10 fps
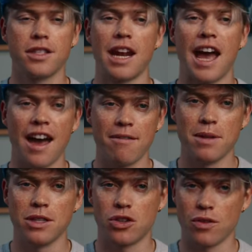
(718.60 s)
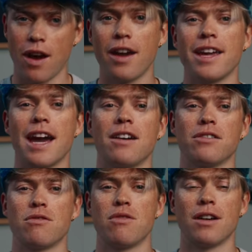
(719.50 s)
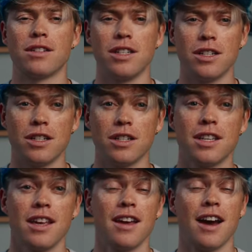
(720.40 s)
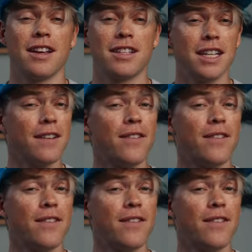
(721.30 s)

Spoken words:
that I've been trying out throughout the years, I still